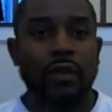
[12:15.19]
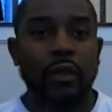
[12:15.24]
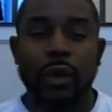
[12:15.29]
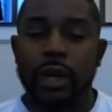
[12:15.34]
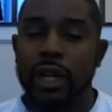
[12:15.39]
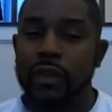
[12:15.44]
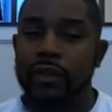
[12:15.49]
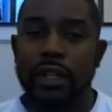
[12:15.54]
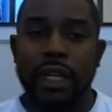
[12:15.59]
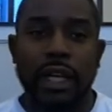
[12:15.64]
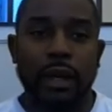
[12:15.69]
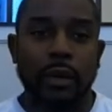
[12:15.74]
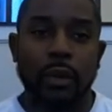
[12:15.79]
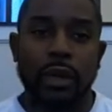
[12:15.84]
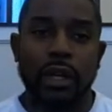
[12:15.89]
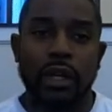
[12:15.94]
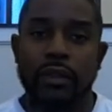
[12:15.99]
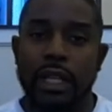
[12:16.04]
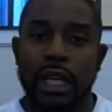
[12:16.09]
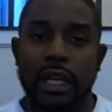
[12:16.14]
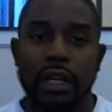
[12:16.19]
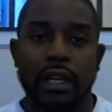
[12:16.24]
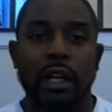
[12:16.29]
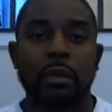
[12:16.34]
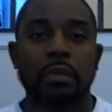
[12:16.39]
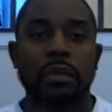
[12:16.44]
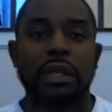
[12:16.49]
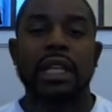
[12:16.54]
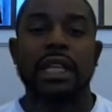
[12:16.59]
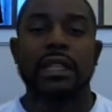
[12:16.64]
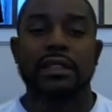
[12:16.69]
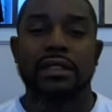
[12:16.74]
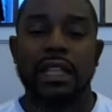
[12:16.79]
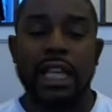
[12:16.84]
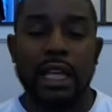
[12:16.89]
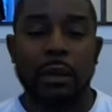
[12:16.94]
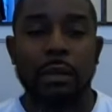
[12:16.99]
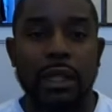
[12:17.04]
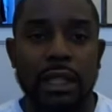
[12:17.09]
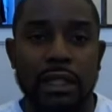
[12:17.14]
whatever that company is
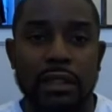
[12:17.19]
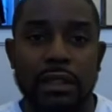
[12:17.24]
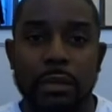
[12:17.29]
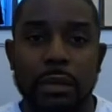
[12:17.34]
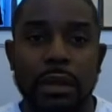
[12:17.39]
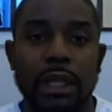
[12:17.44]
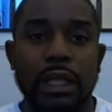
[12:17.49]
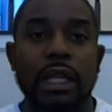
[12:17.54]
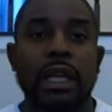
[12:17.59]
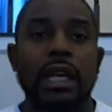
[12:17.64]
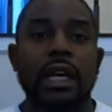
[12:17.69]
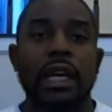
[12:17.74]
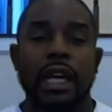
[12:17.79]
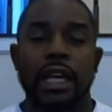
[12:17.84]
labeling to be.